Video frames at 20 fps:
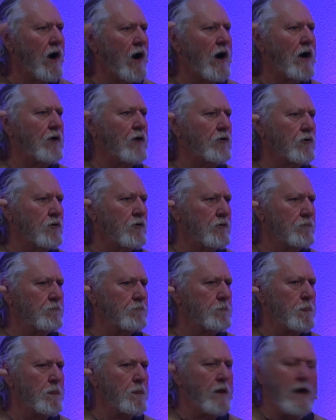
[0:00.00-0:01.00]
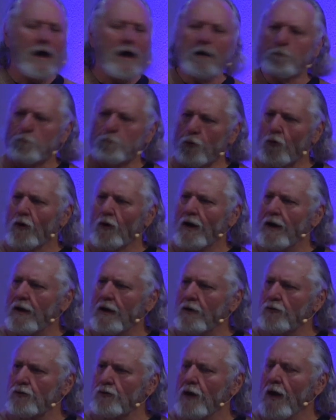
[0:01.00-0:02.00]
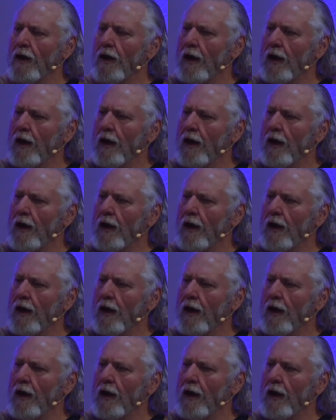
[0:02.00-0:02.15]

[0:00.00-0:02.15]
honor and praise